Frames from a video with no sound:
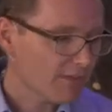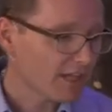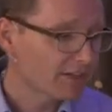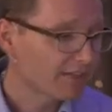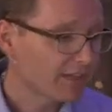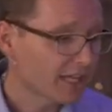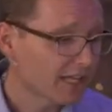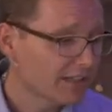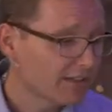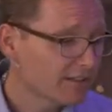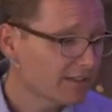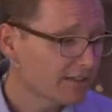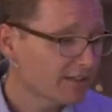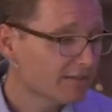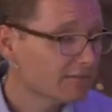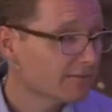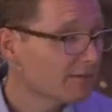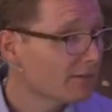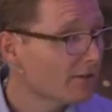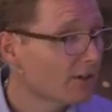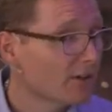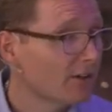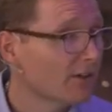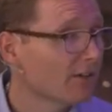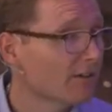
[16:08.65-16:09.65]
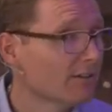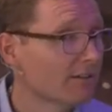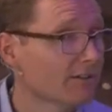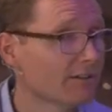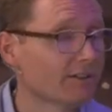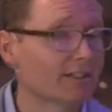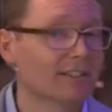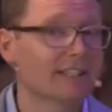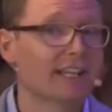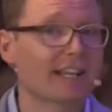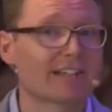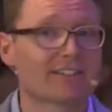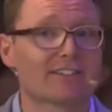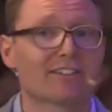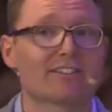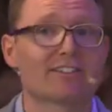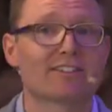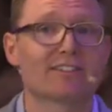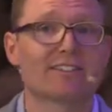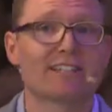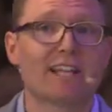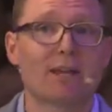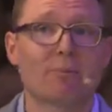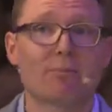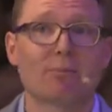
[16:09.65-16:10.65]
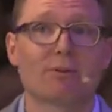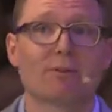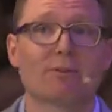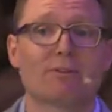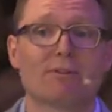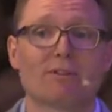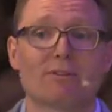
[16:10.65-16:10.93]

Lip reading: Then the next step,